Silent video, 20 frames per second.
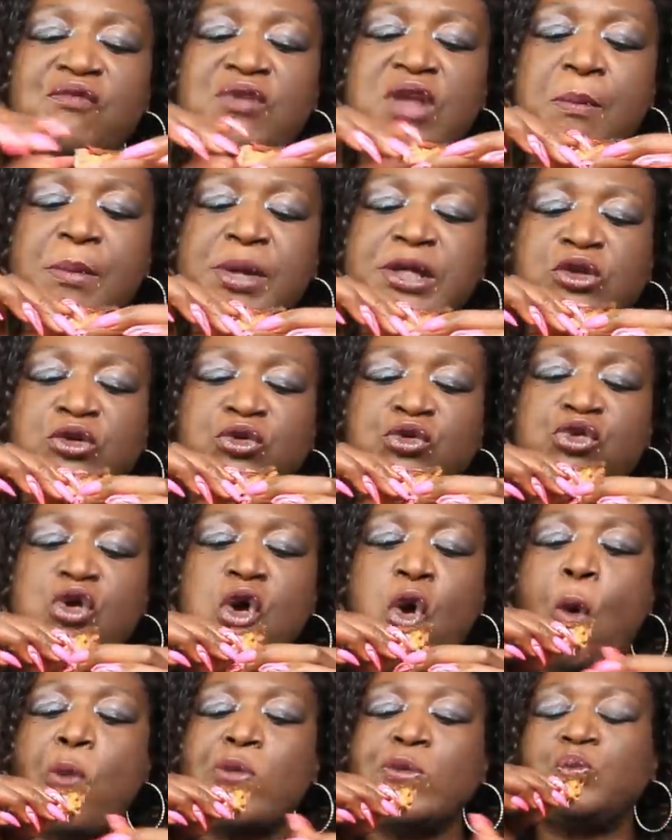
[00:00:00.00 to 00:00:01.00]
them that much
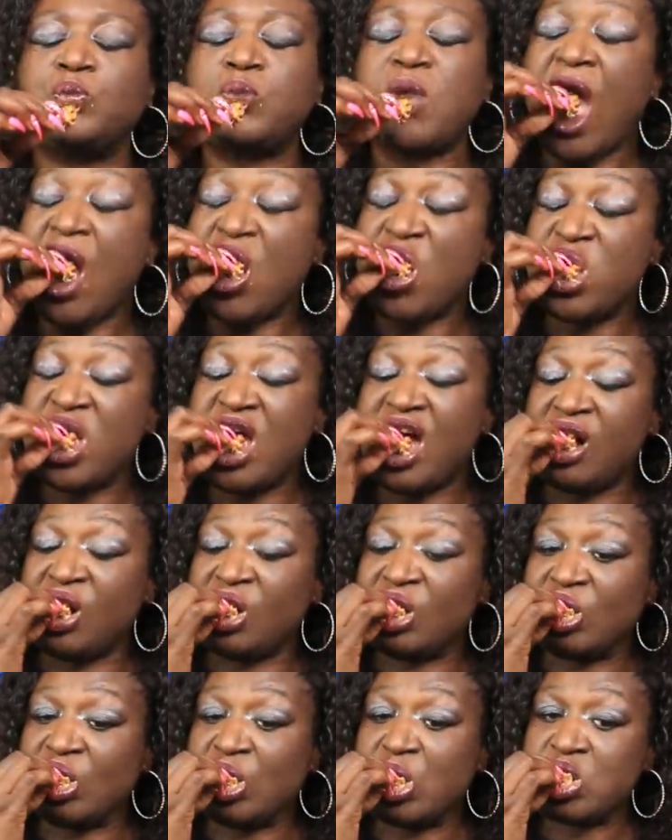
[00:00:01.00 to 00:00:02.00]
control?
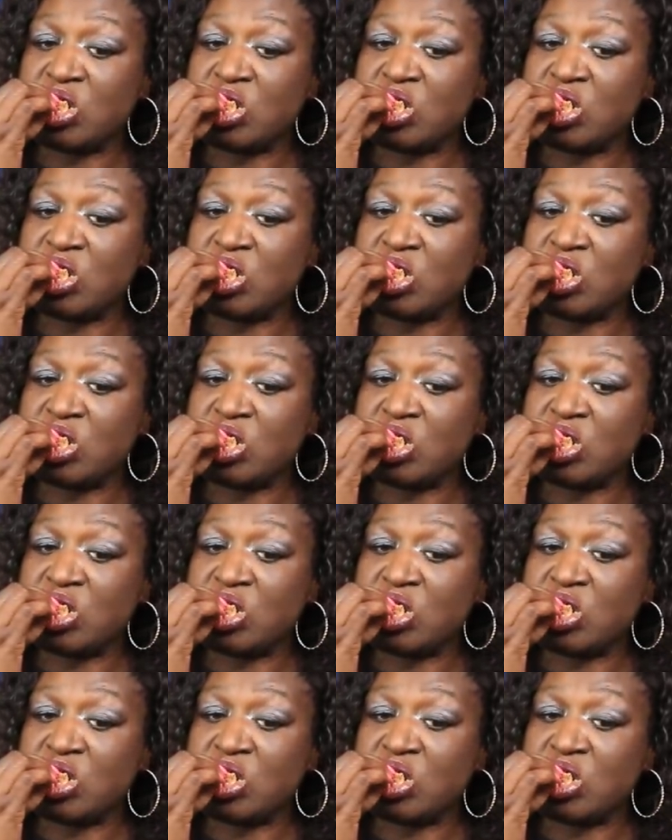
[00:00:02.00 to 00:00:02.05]
Now,